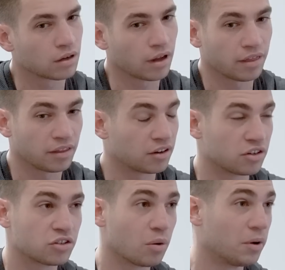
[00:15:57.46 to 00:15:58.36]
I think
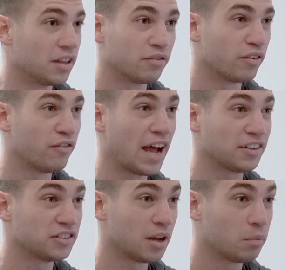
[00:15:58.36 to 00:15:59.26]
there's so many different
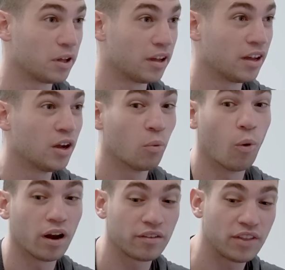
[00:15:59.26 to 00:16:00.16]
factors out there. There's
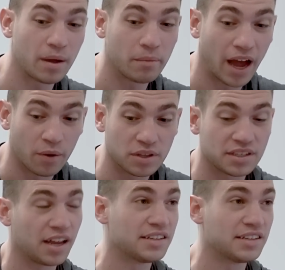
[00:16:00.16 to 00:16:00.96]
one of them I would say